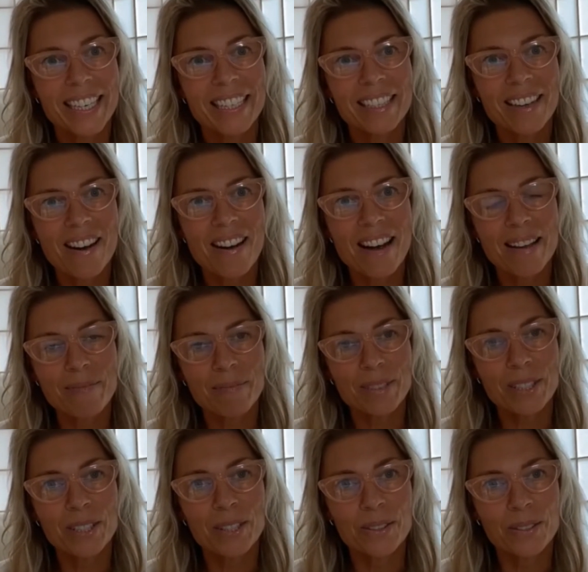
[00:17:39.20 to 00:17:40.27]
time
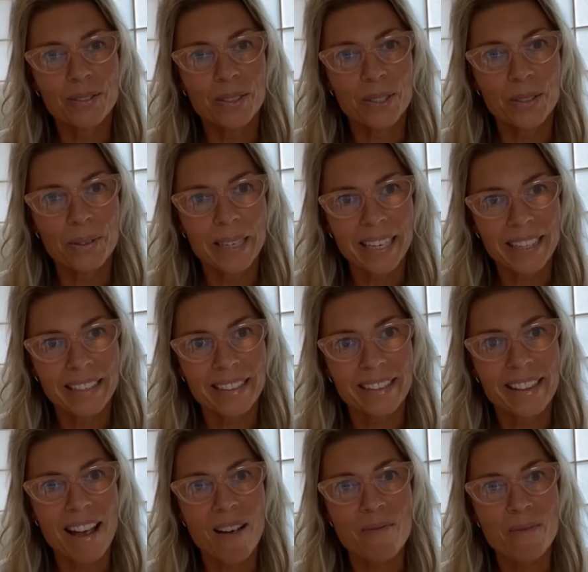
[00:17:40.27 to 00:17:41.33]
to do it.
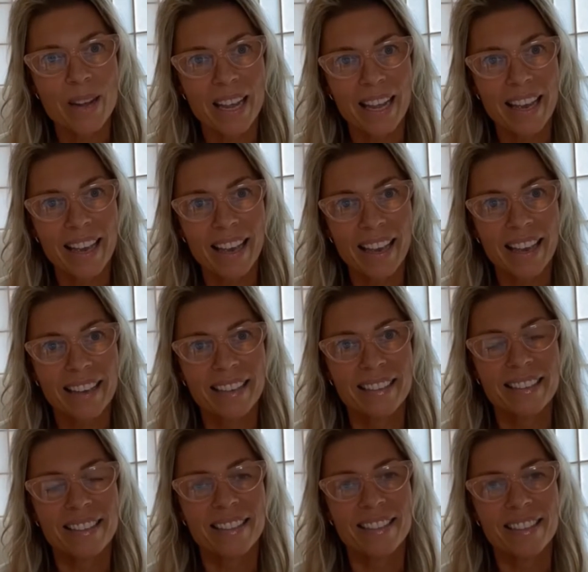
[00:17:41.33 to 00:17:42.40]
That week
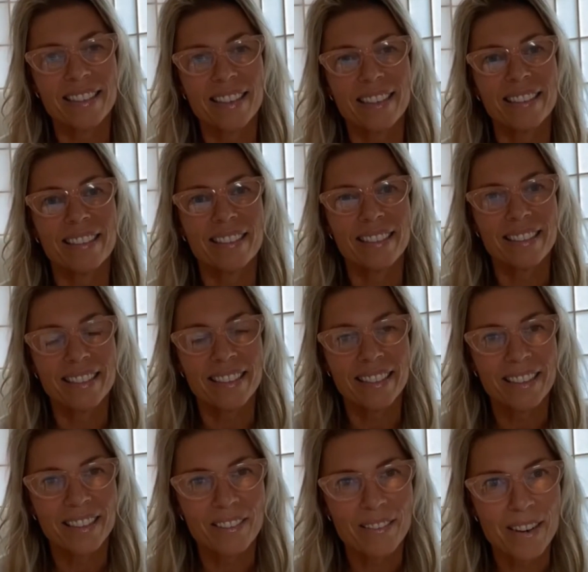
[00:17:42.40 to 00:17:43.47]
is just
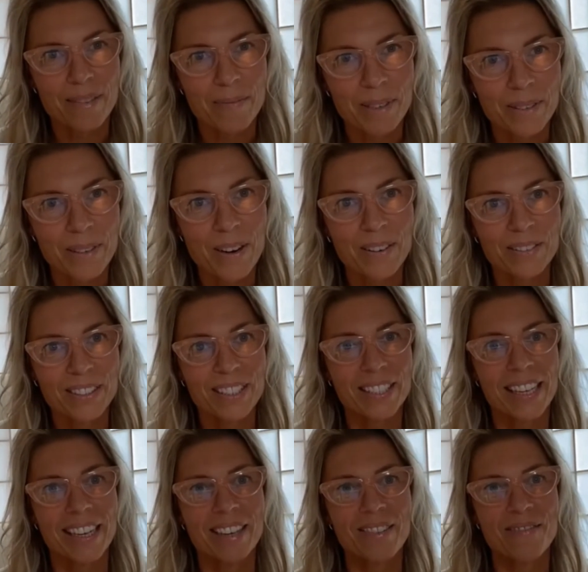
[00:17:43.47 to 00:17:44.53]
incredible,
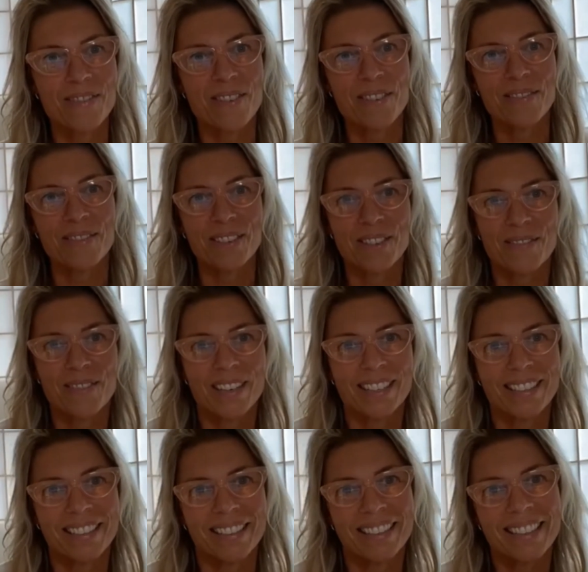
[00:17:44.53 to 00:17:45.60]
obviously, for obvious
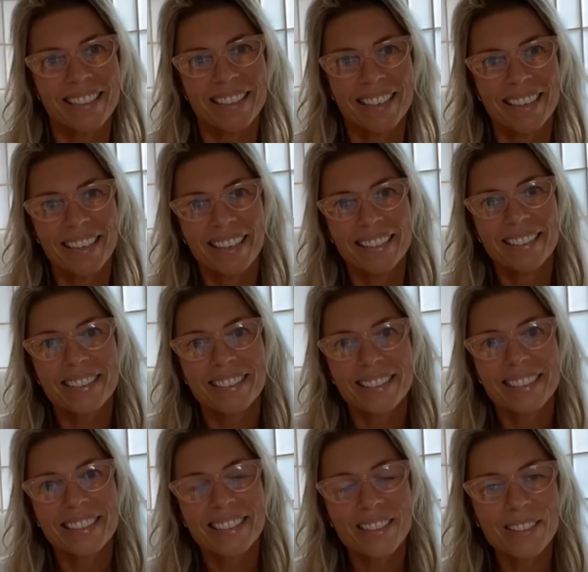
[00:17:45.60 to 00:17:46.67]
reasons.
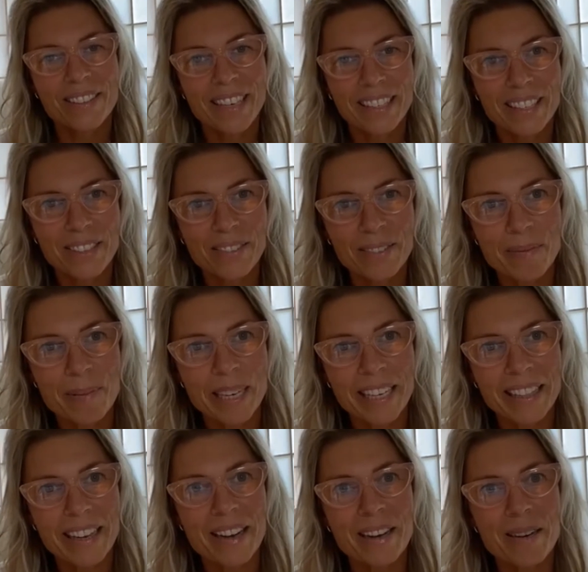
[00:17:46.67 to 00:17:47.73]
So thank you for bringing
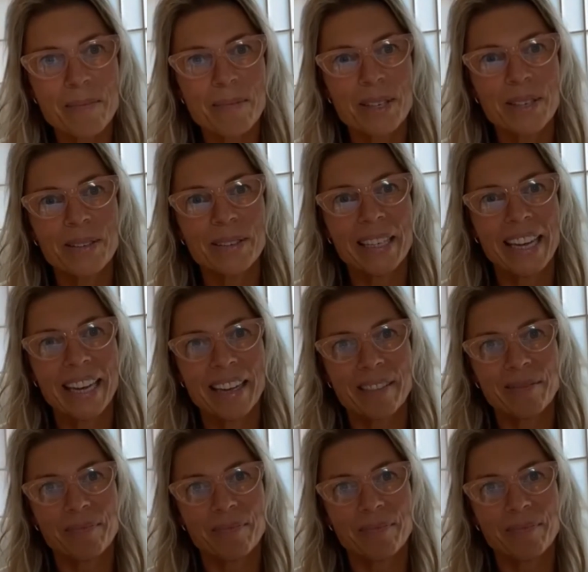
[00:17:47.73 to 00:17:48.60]
that up, Julie.